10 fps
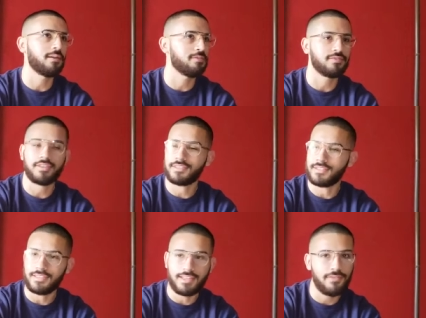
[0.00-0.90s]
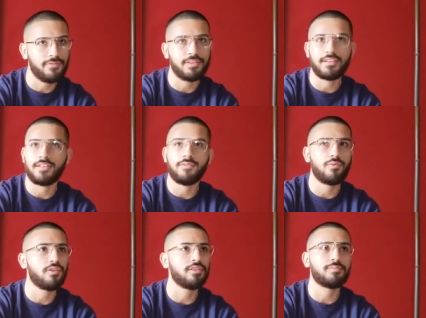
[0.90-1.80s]
So that's definitely
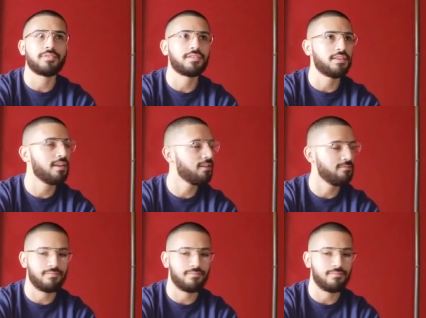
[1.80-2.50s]
one hundred percent